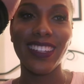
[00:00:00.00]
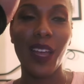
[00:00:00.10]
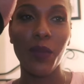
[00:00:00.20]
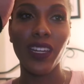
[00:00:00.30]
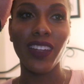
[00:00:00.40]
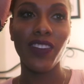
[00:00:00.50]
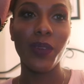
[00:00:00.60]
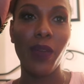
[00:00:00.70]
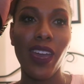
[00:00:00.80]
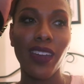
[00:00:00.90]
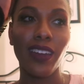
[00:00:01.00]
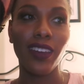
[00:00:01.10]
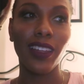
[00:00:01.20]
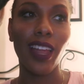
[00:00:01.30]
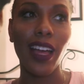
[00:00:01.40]
I mean, if your man know
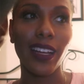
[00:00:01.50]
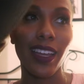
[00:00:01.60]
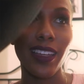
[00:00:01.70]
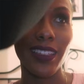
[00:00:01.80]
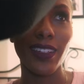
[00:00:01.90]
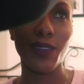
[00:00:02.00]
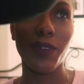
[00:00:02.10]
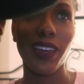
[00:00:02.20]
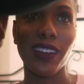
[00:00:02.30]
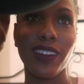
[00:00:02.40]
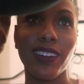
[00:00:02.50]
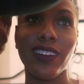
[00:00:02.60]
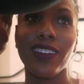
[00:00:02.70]
your lock, I guess it don't matter.